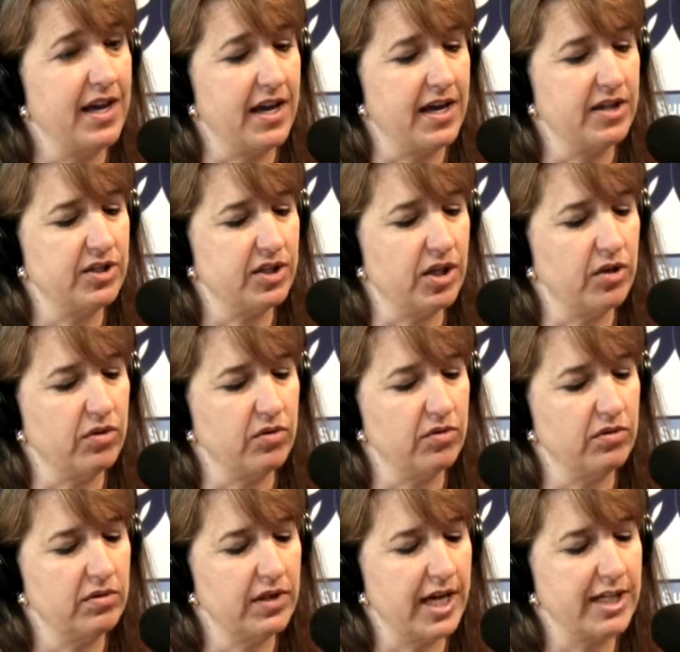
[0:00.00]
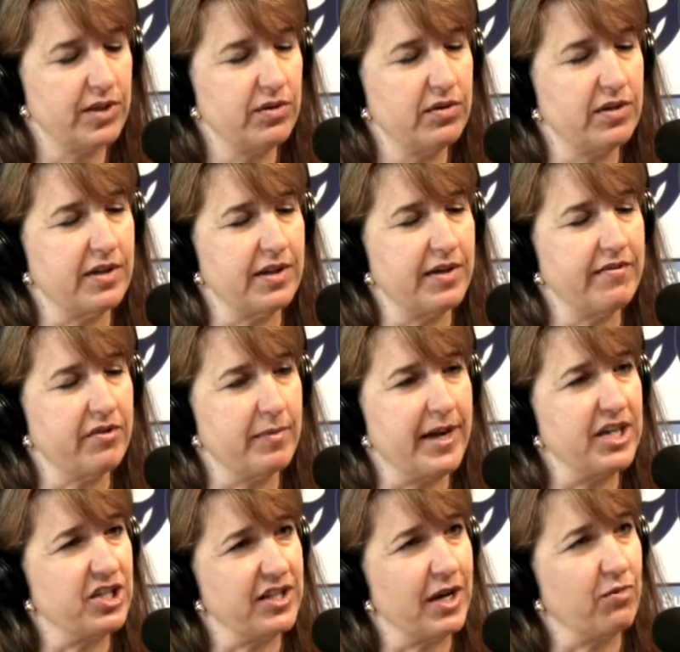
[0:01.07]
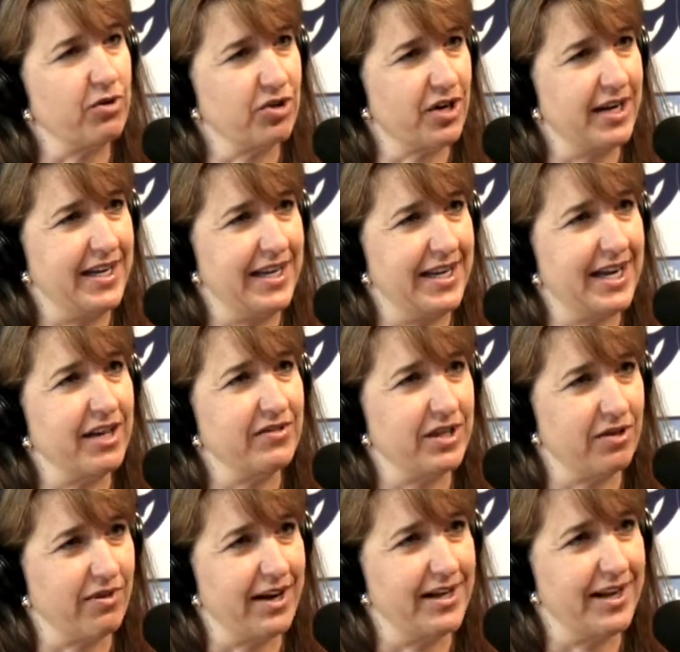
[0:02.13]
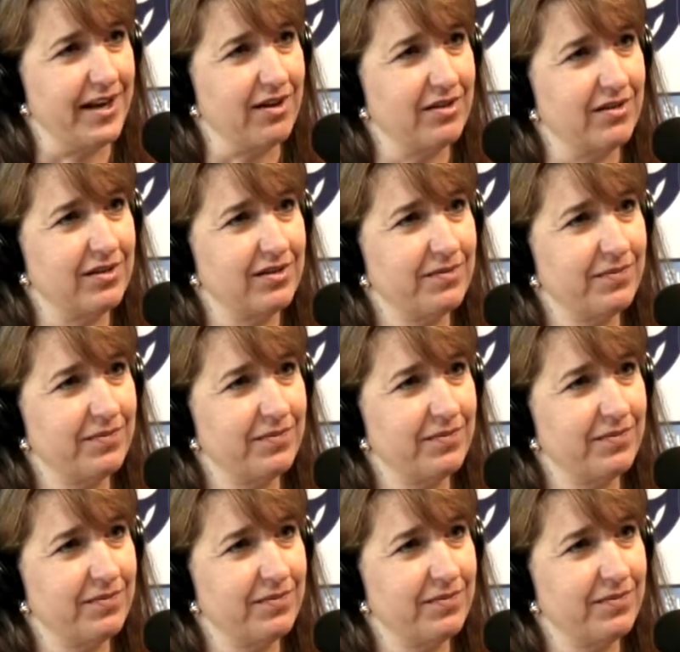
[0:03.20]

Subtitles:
And so that's the information that we're trying to get out there right now.